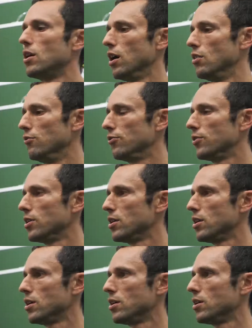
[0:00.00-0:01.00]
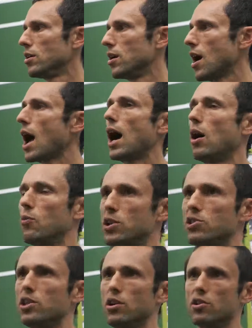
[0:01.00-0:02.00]
of how we
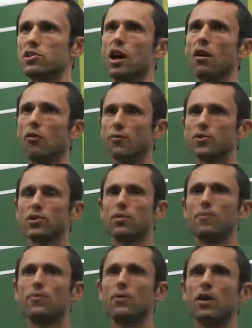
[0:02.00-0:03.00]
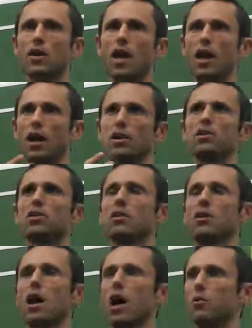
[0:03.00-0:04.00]
see ourselves and
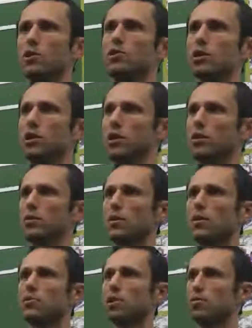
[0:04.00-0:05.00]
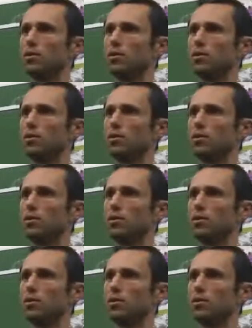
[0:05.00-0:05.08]
how we see the